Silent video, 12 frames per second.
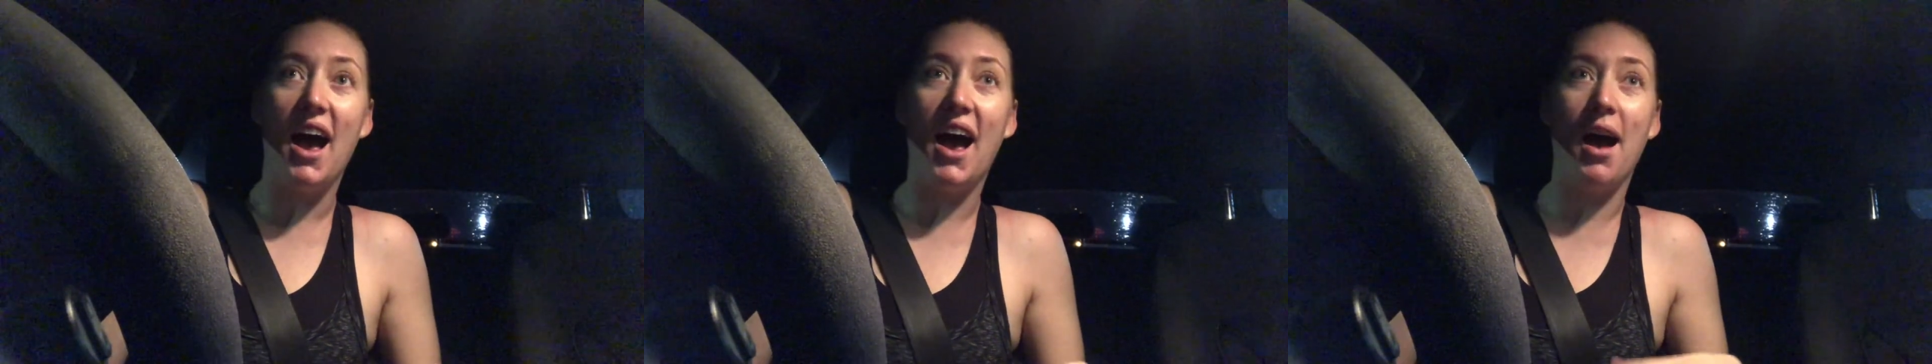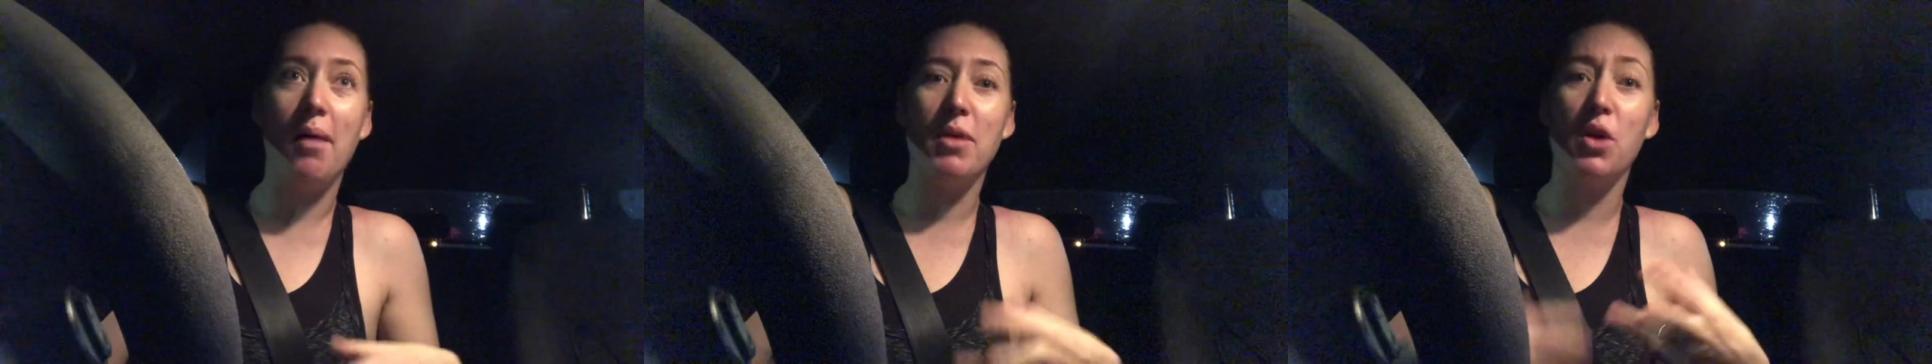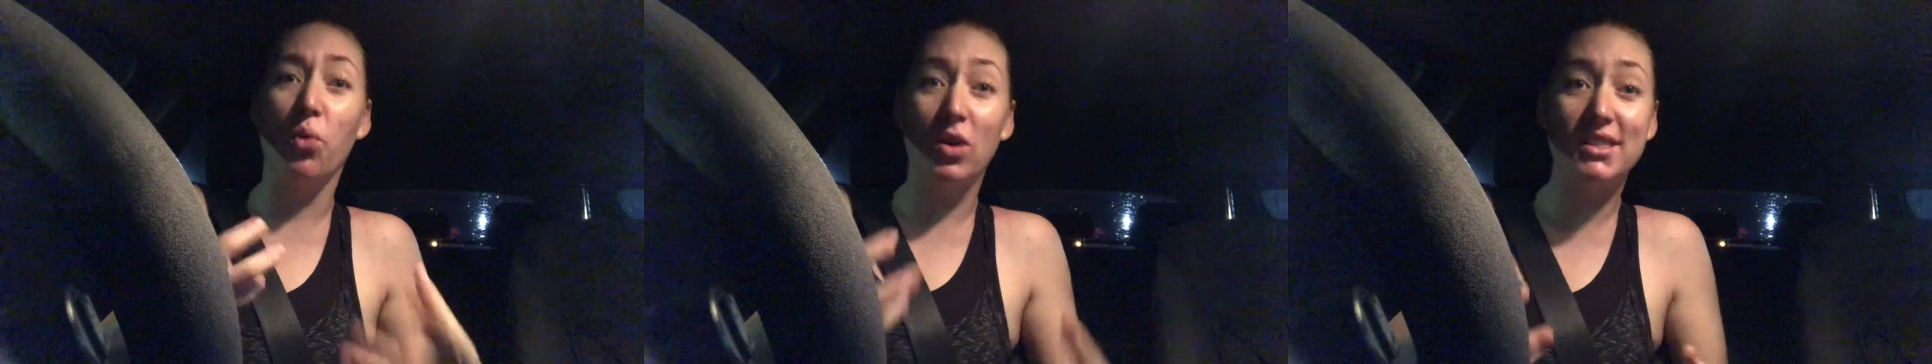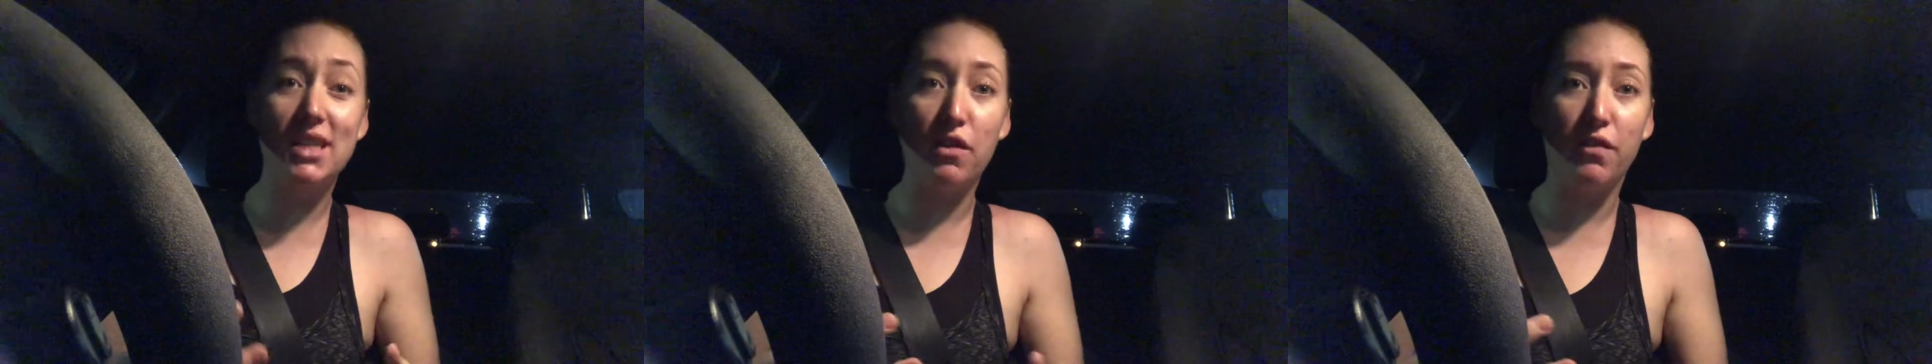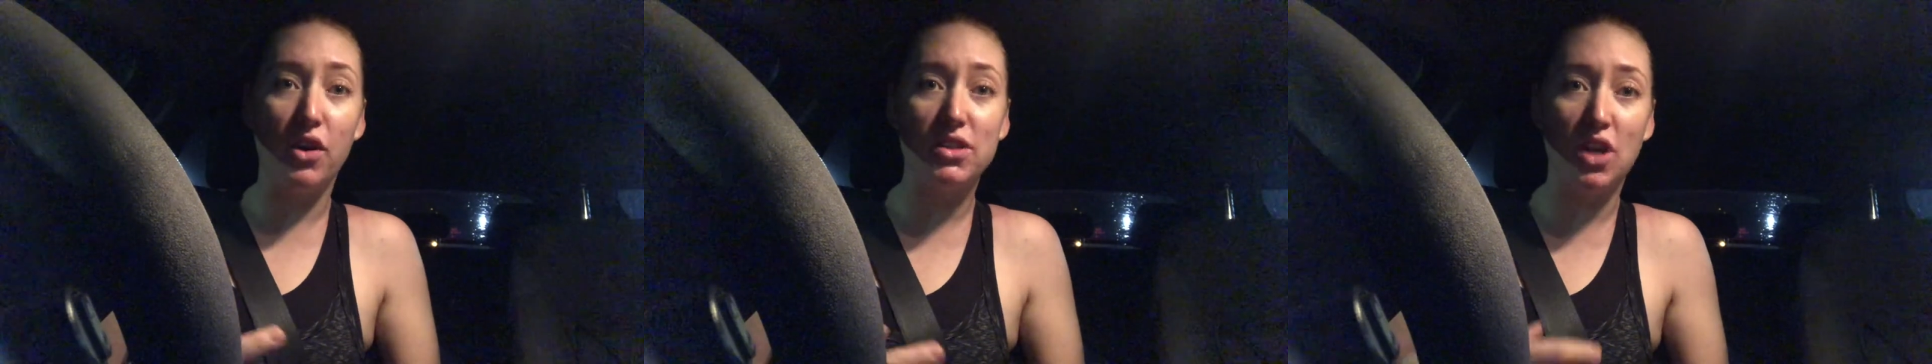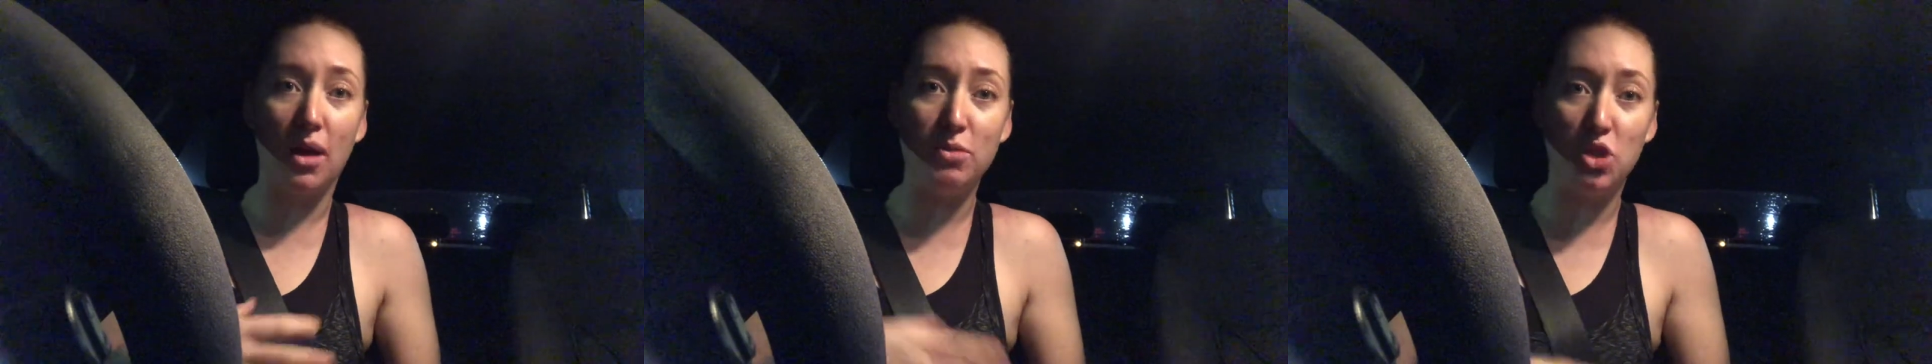Um, it was their first
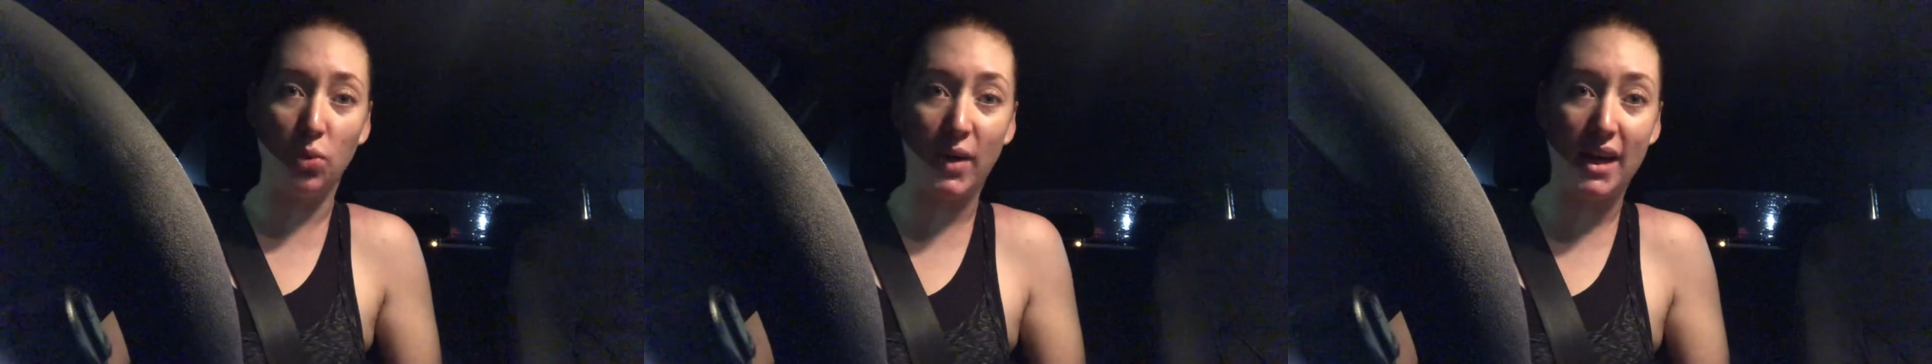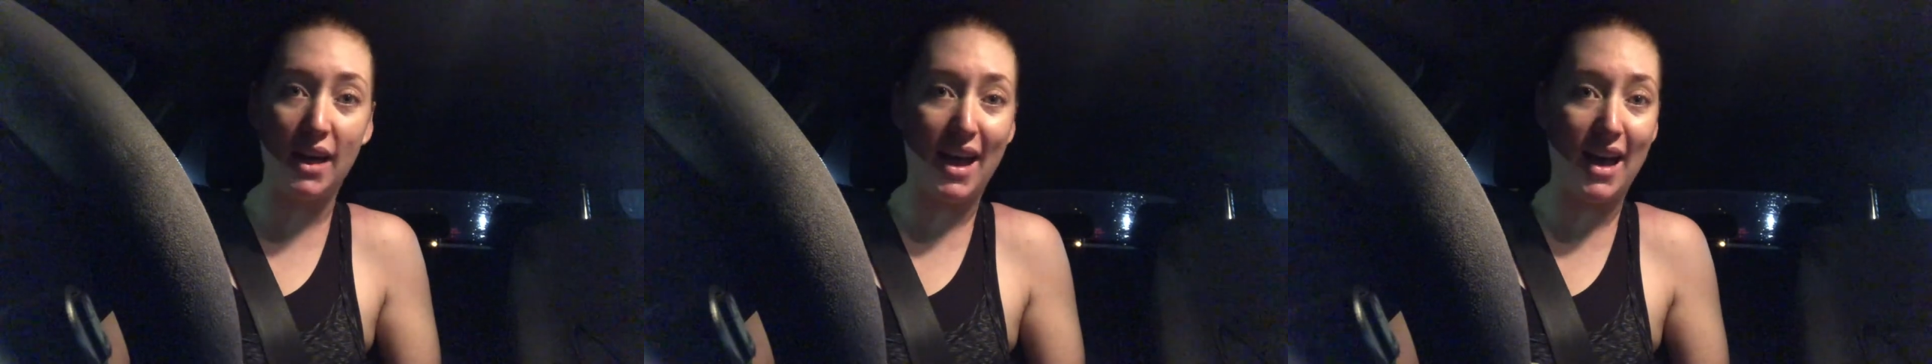time doing